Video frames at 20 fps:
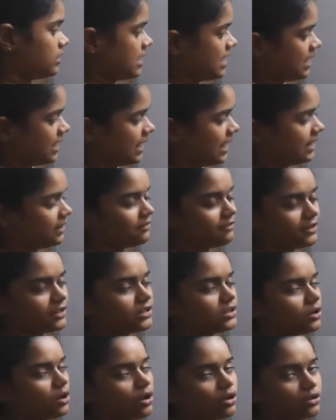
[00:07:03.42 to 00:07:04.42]
end with
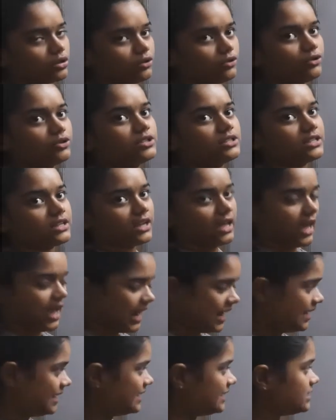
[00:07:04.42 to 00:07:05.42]
all those
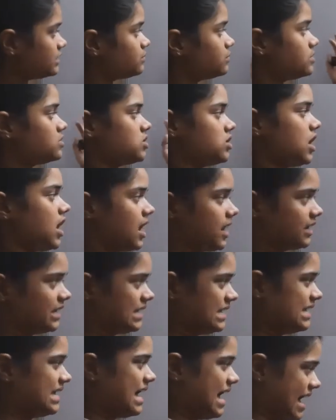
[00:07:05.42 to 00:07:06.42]
endings which re
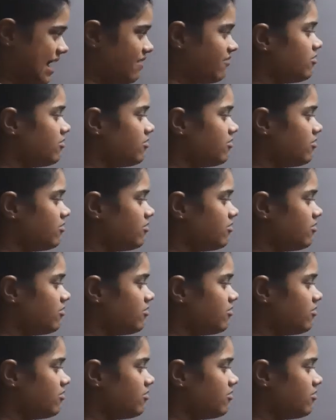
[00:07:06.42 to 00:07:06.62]
have.